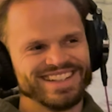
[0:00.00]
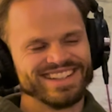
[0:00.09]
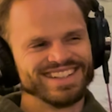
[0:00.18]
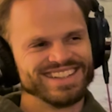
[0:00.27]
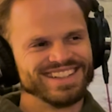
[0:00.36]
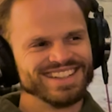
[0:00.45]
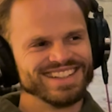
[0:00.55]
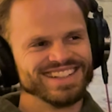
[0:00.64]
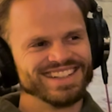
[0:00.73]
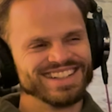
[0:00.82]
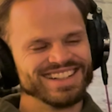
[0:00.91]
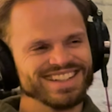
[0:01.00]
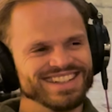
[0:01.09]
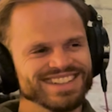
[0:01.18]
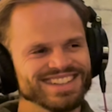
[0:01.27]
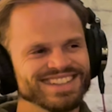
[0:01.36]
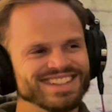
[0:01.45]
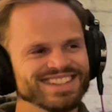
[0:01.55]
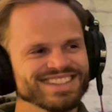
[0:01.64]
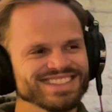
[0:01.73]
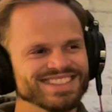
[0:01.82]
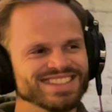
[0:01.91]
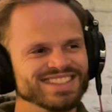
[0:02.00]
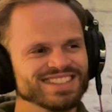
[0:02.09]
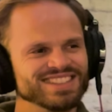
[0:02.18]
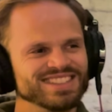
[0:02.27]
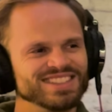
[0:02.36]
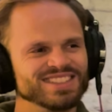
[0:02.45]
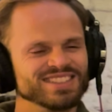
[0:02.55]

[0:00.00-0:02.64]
The person shown says nothing.